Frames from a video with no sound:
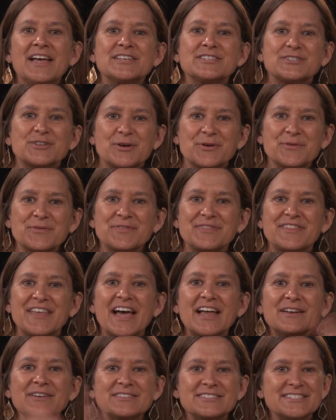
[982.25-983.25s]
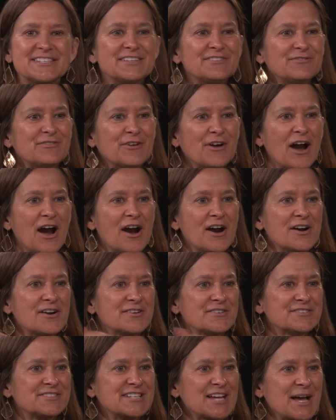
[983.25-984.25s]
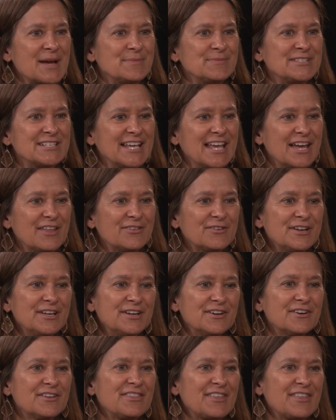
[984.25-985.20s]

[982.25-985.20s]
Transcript: So that's it for our time together here.